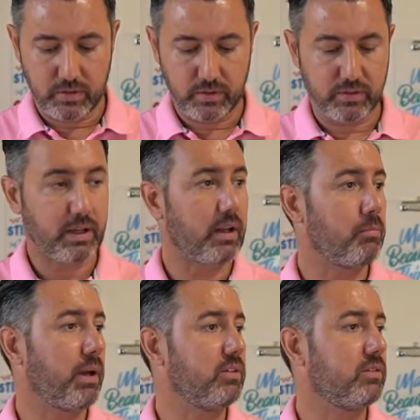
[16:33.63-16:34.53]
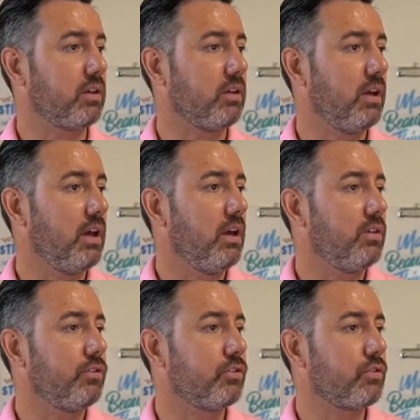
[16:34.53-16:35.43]
just to get the basic
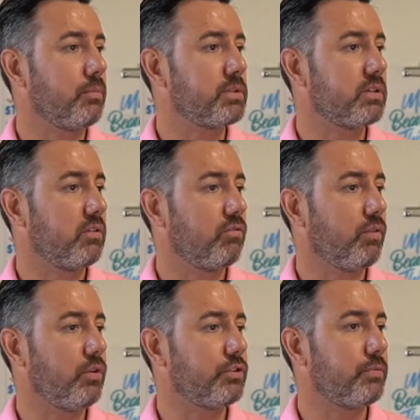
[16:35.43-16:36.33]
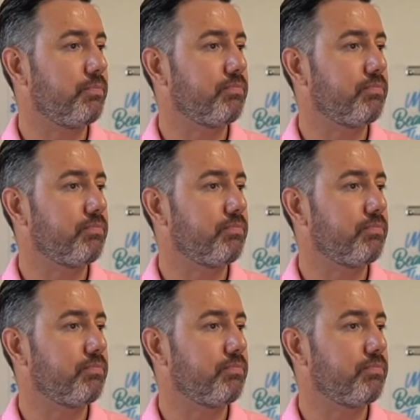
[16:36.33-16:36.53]
script font.